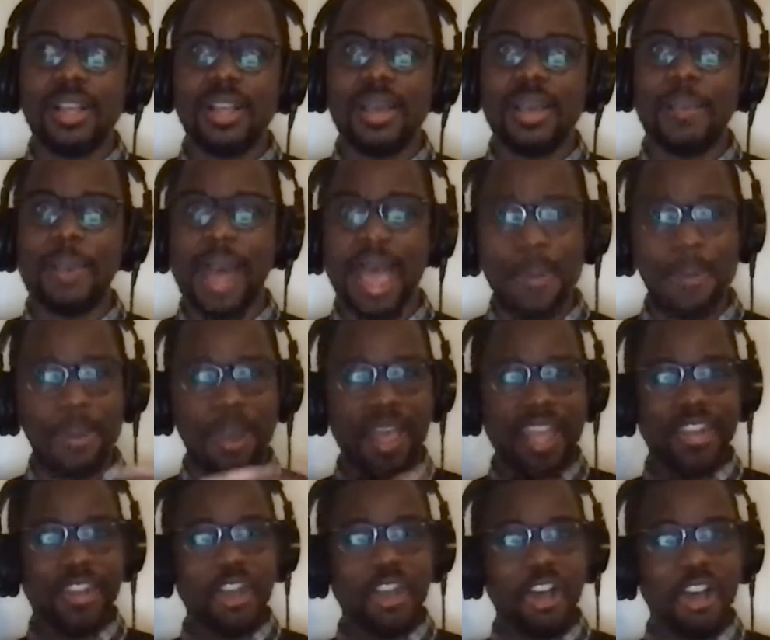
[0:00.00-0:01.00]
a
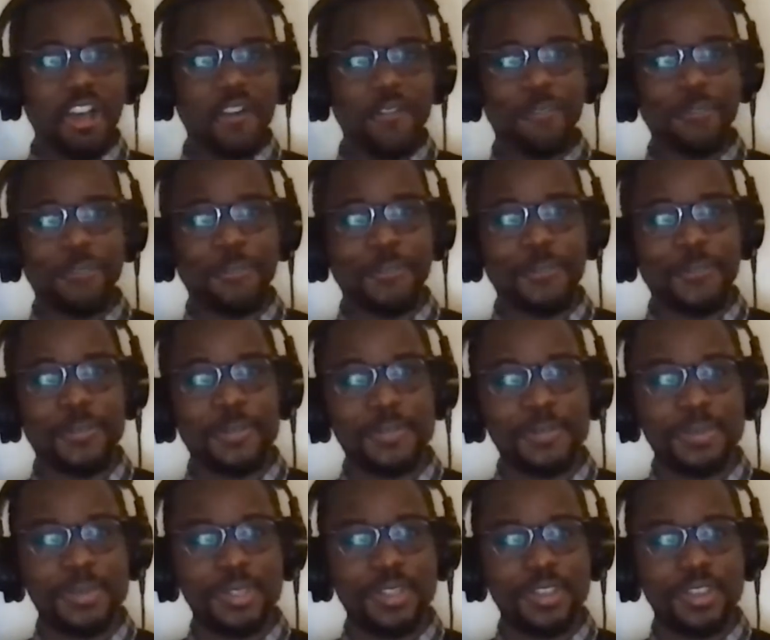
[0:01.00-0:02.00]
pipeline of
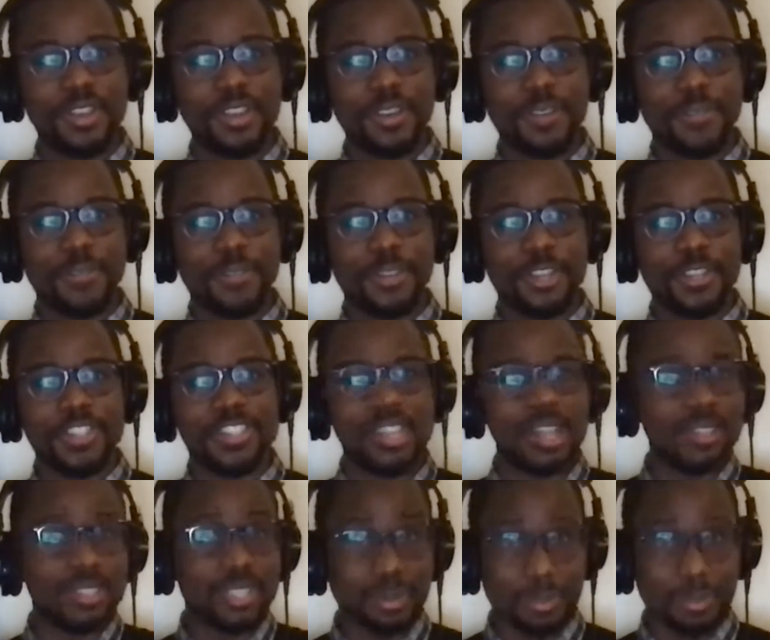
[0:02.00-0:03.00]
of
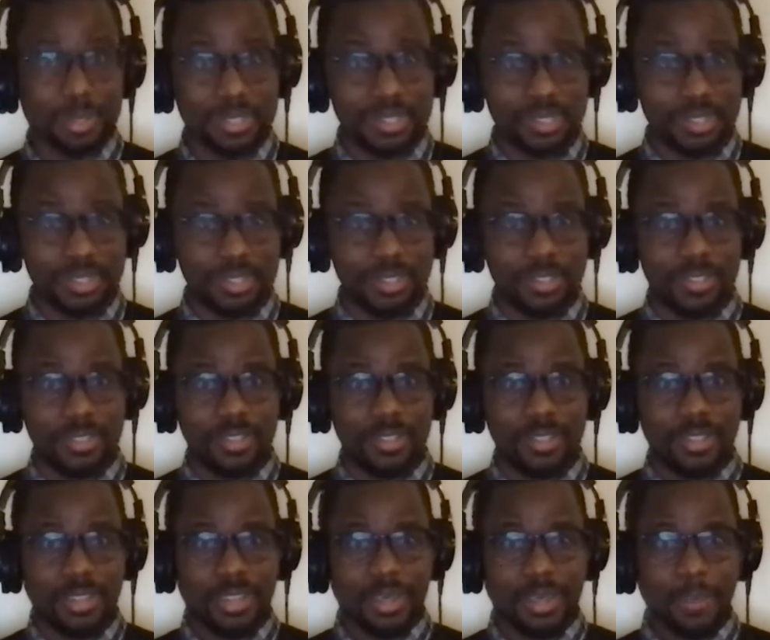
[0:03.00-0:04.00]
consulting business
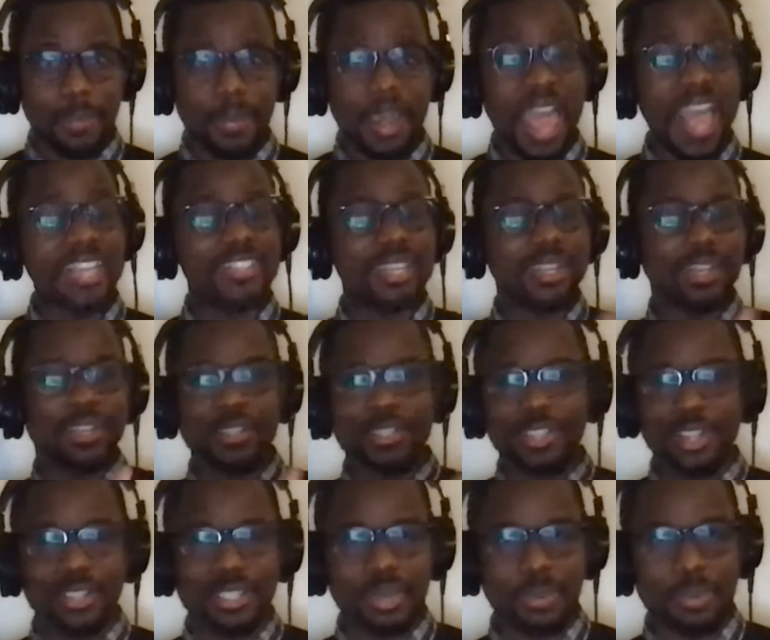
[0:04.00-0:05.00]
blank check
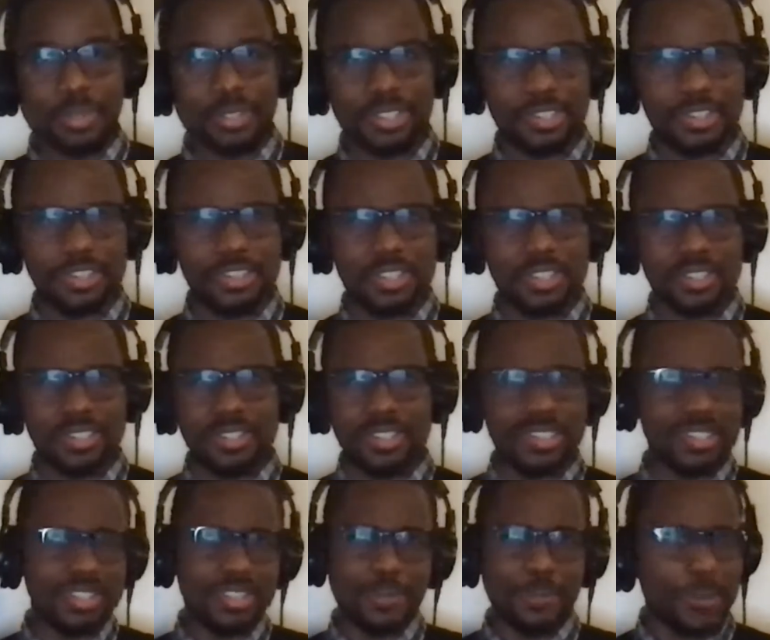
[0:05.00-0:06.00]
consulting business because it's
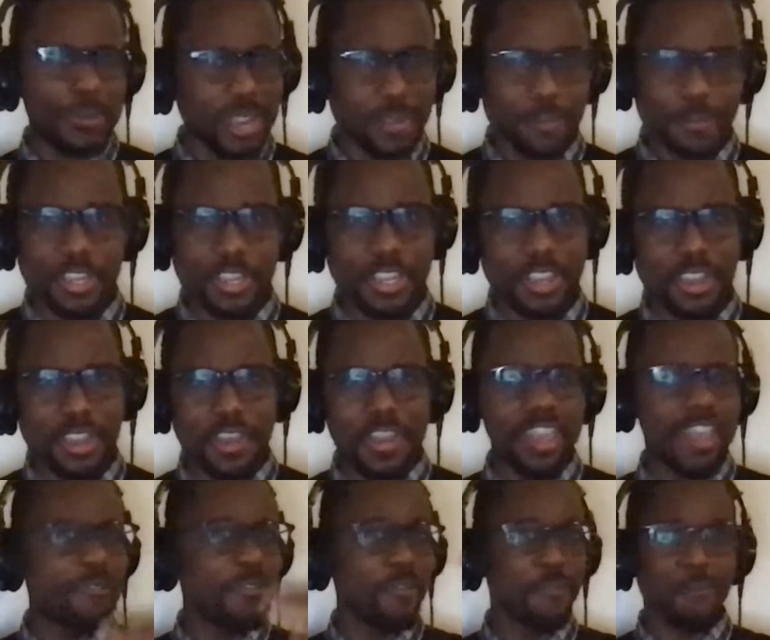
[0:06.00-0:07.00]
it's different every
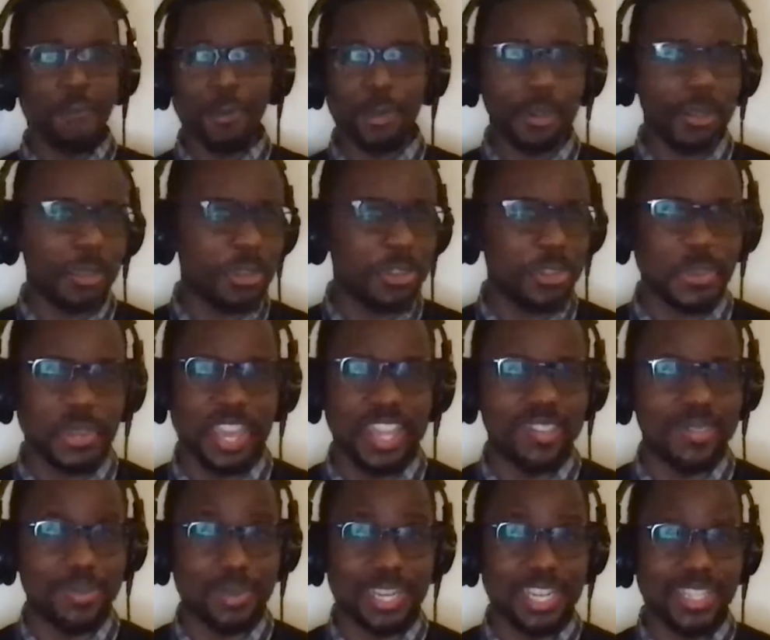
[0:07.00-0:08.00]
year every phone call you
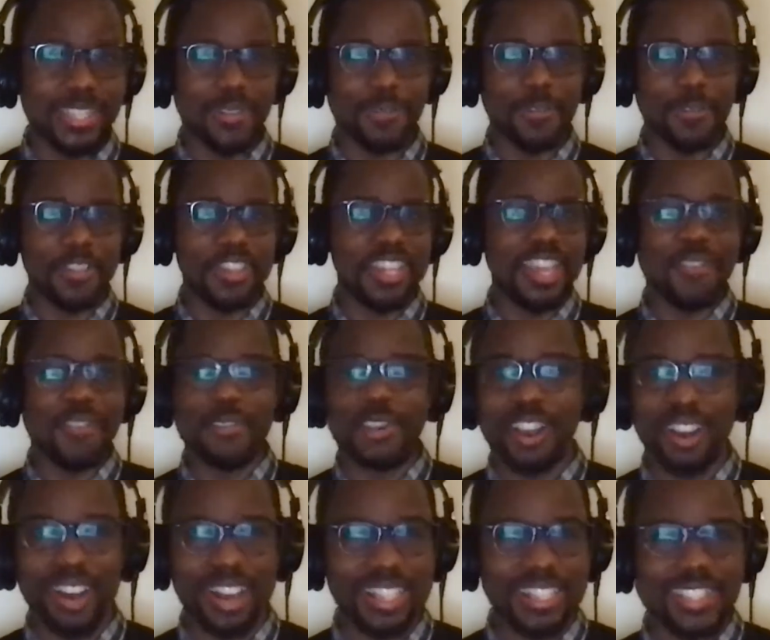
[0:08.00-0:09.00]
get's really different
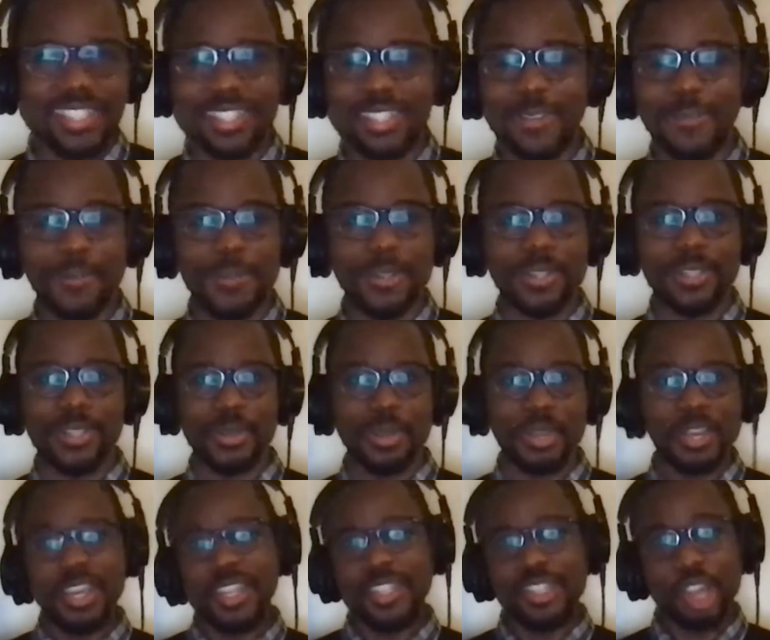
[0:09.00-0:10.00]
every ask's different so
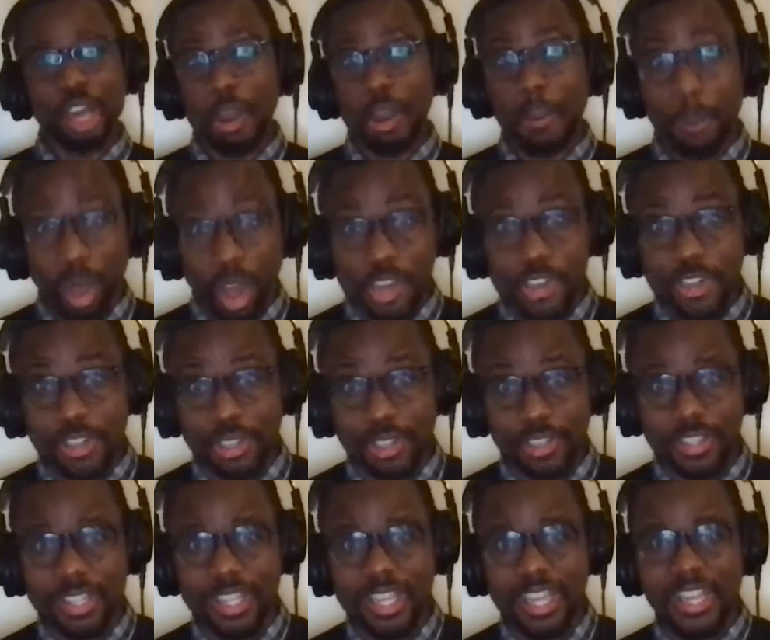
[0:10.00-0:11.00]
it's not a
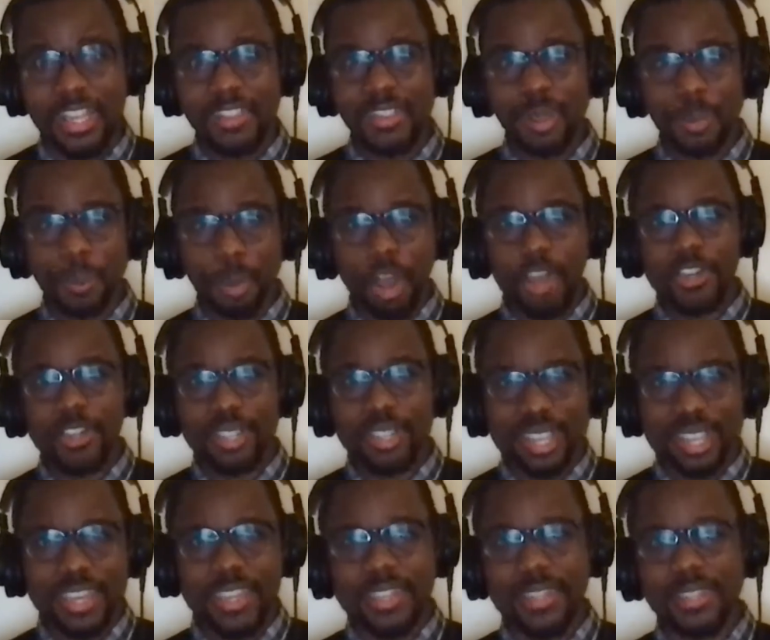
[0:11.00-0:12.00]
model the model
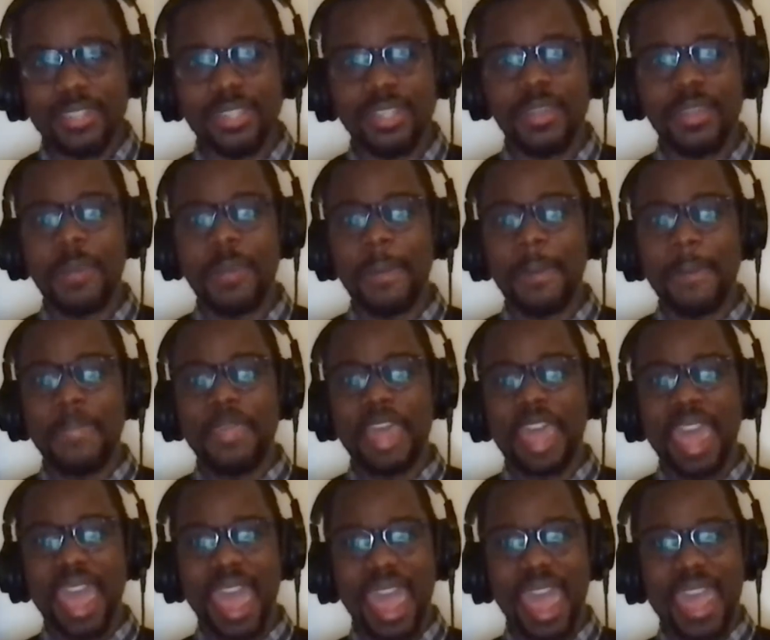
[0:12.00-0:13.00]
is
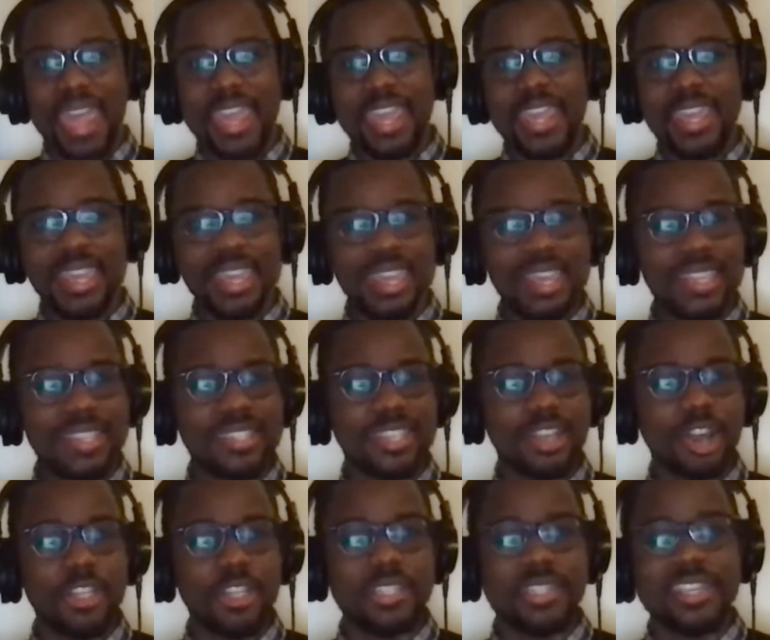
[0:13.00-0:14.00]
ha- is
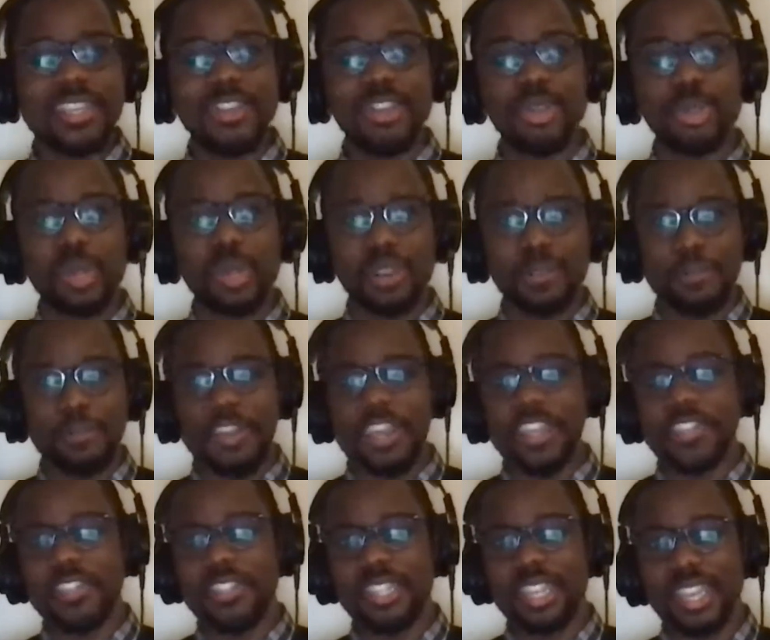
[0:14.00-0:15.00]
continue to
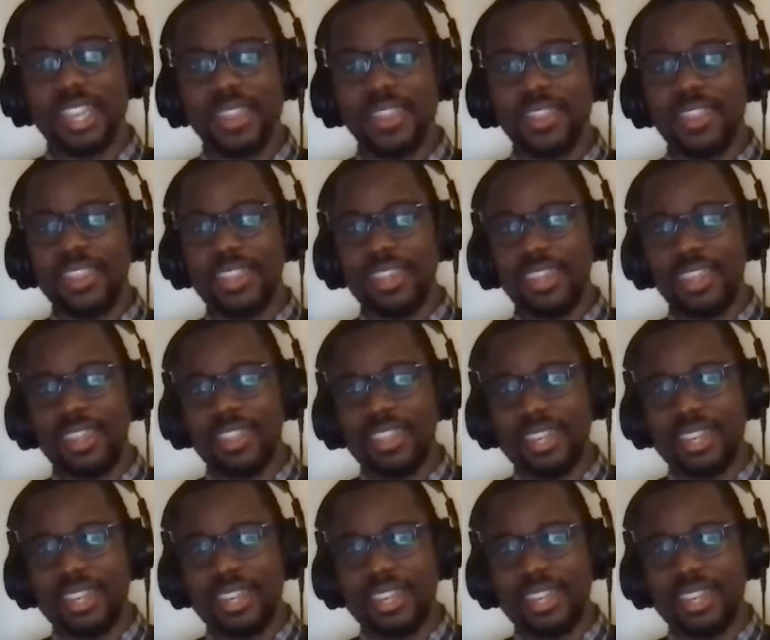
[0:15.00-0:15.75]
invest in the in